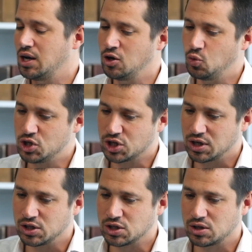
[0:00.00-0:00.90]
and in which
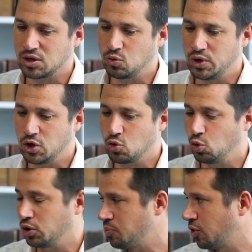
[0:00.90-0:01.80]
case we are
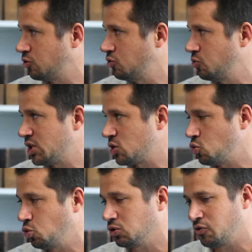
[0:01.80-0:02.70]
called upon to do a
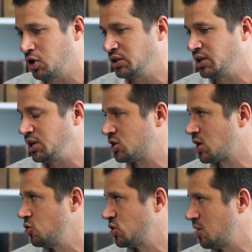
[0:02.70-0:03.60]
so-called voluntary
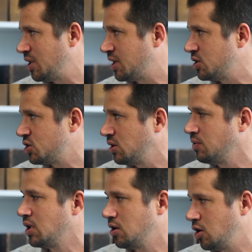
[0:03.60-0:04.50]
disclosure application
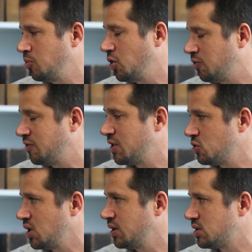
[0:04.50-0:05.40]
on behalf of
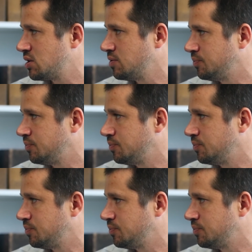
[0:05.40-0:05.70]
those clients.